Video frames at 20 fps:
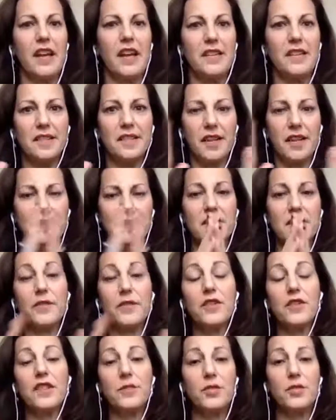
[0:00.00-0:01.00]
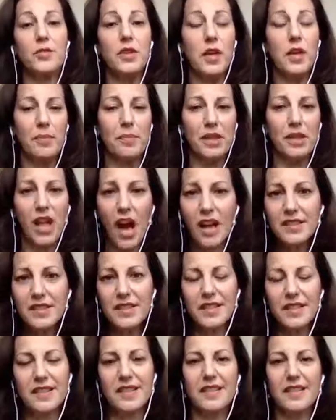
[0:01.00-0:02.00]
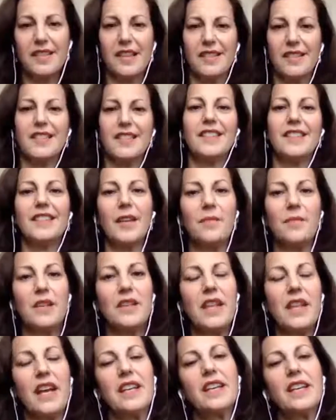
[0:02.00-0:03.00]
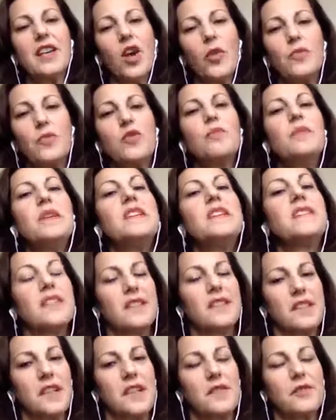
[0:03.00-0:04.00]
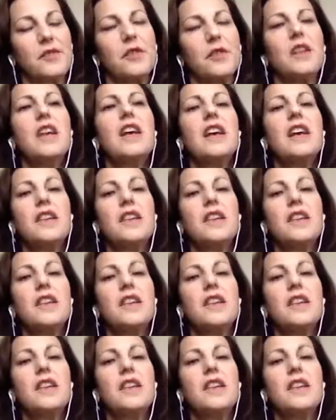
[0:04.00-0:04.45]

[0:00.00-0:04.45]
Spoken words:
as the difference between a block to success and something that can help you be successful.